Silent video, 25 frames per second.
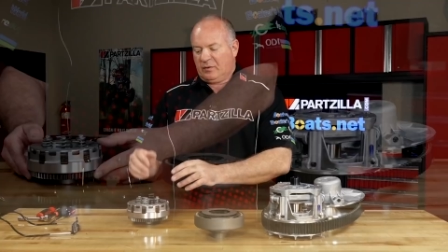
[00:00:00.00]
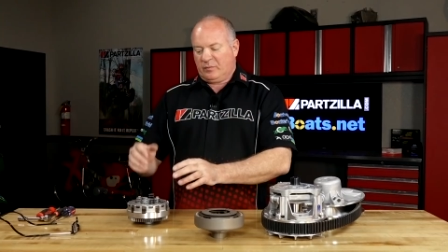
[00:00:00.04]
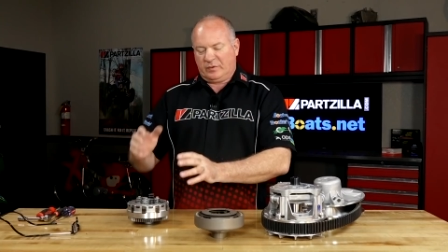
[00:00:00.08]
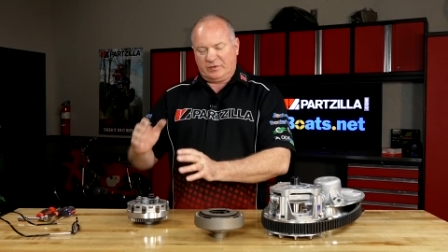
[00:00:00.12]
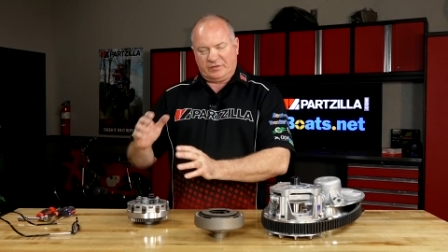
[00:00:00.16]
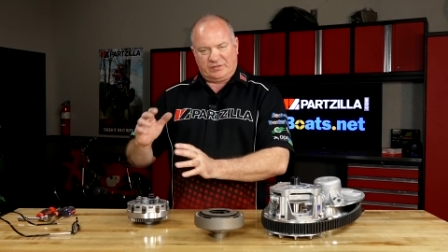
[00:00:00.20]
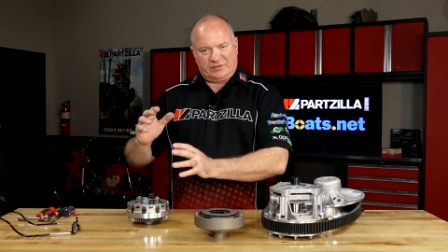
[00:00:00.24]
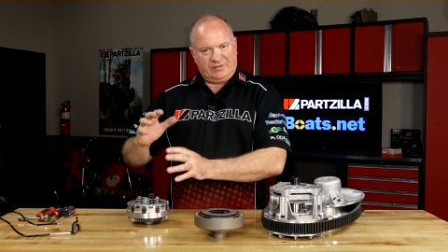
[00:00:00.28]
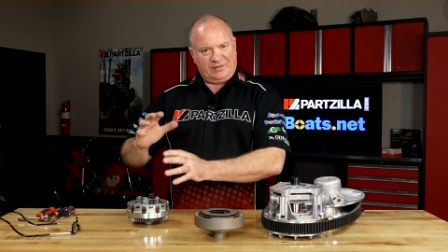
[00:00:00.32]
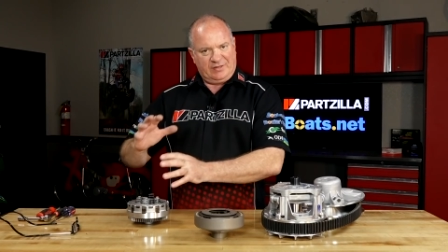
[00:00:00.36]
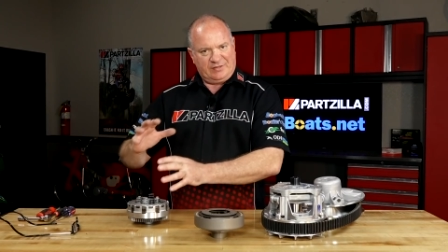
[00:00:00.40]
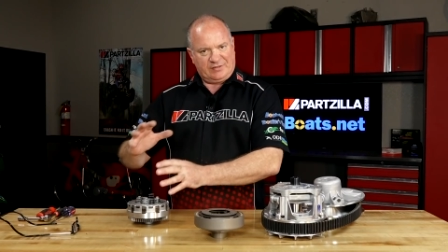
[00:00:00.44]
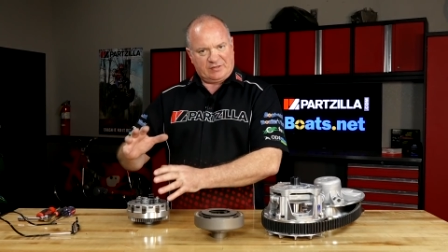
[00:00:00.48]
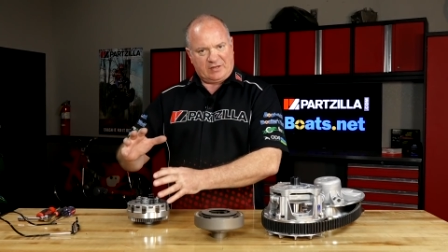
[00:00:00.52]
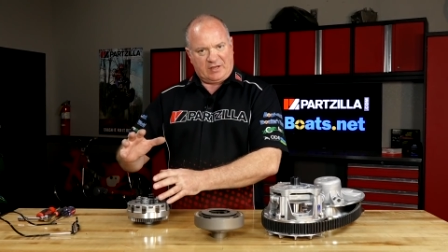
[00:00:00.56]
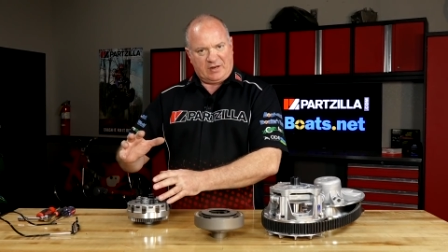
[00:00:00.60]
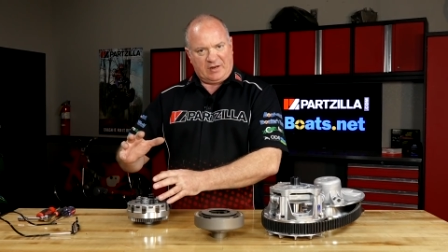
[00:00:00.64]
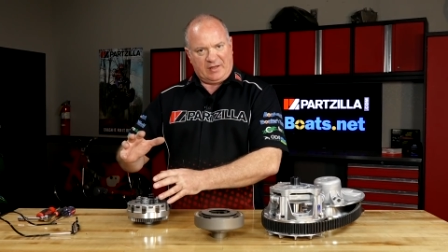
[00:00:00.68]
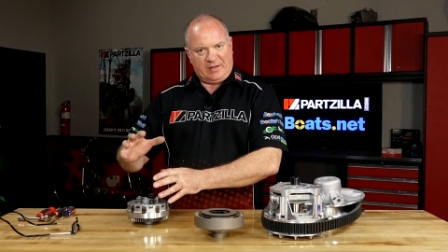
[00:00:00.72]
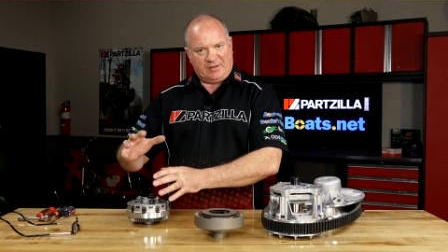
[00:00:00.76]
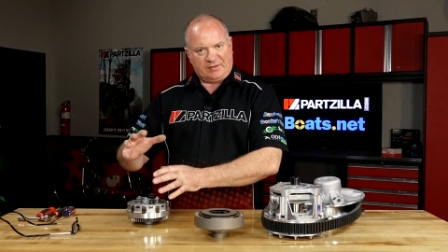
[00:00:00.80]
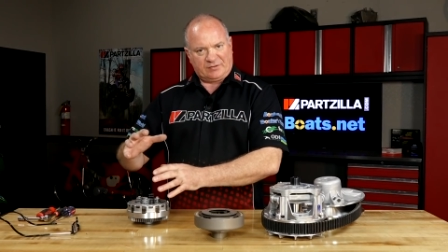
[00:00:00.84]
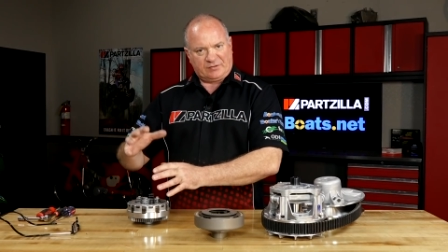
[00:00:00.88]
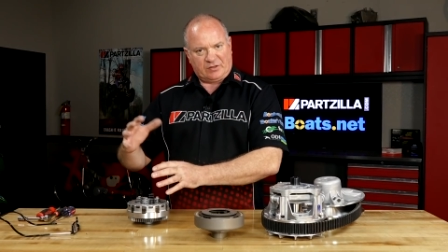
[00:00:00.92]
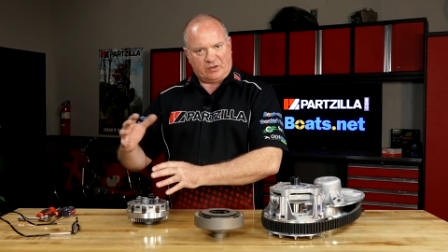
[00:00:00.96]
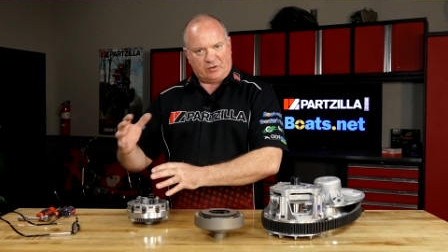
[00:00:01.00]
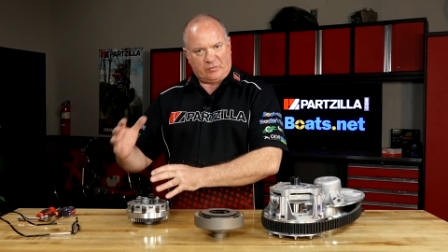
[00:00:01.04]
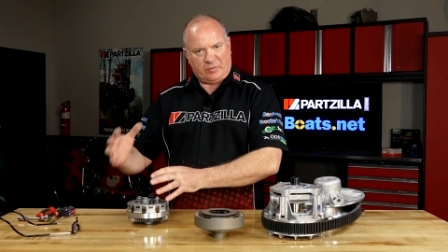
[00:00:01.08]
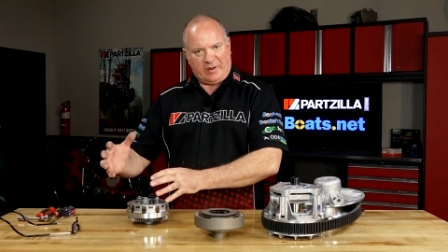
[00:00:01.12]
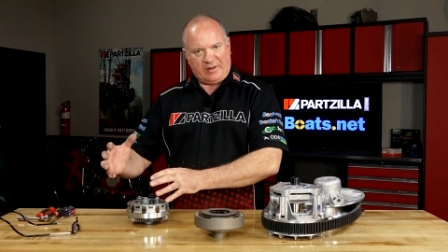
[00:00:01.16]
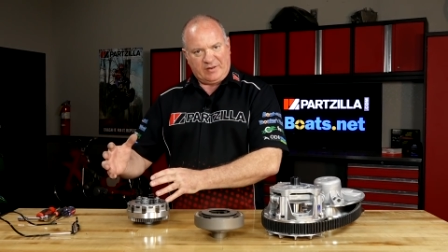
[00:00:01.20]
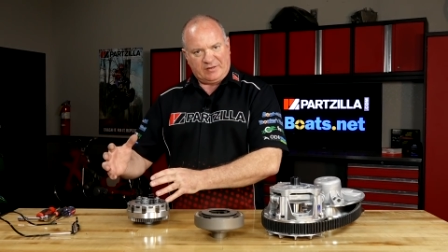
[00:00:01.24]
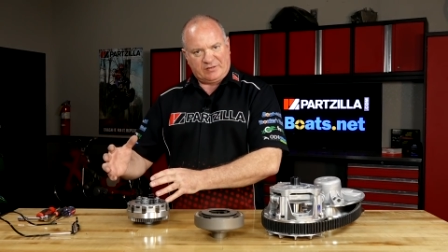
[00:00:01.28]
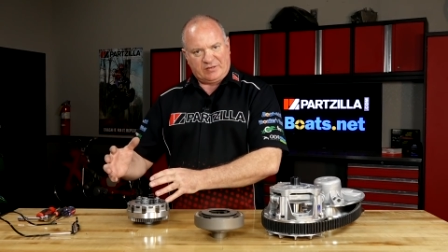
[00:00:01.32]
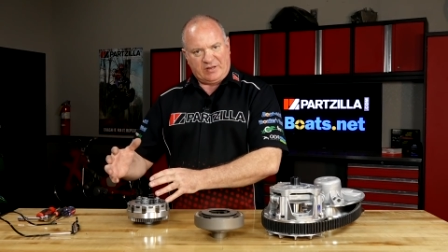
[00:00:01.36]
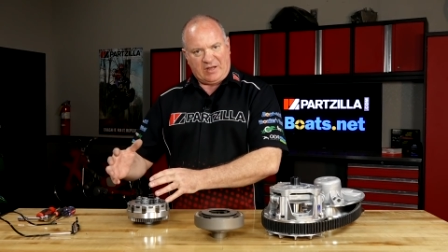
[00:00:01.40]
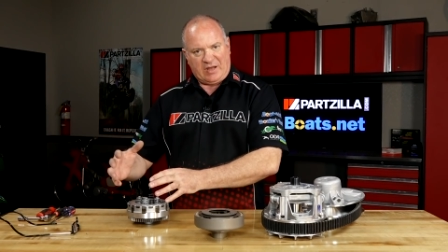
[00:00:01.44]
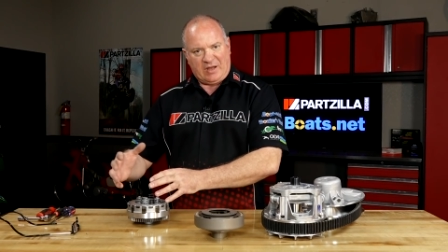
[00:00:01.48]
which disconnects the
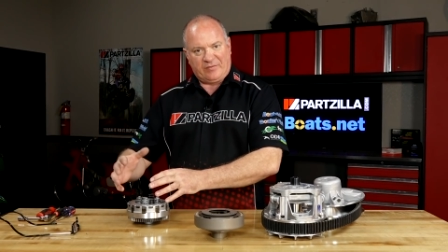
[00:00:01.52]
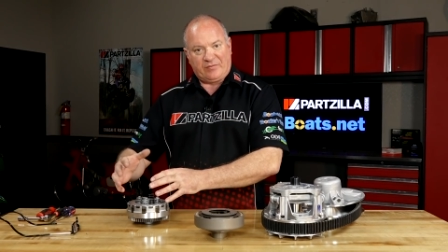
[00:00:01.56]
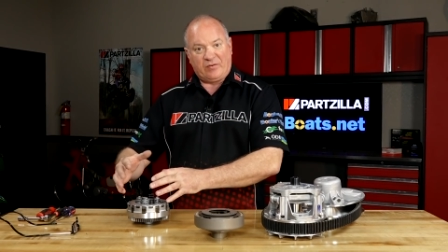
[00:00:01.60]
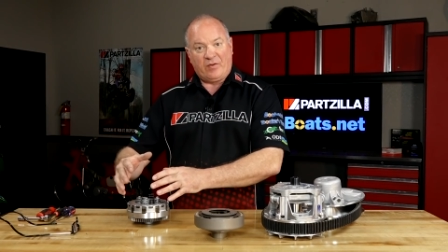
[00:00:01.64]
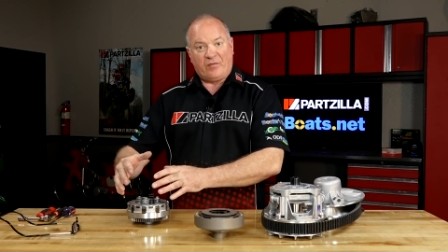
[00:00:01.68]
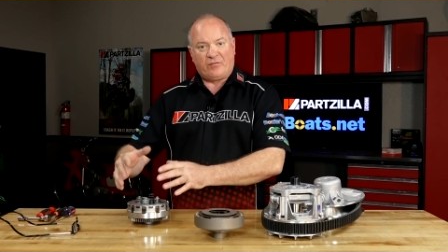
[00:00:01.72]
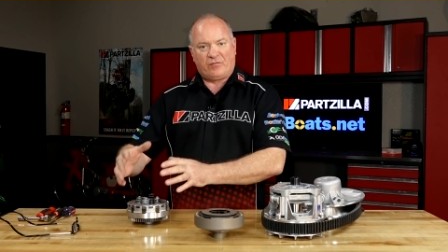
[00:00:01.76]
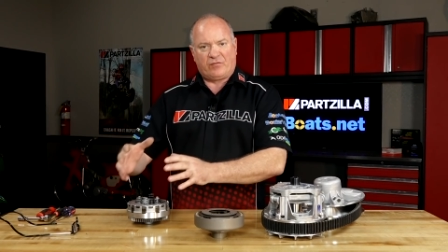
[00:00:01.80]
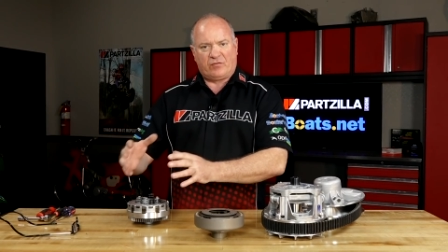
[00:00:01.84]
crankshaft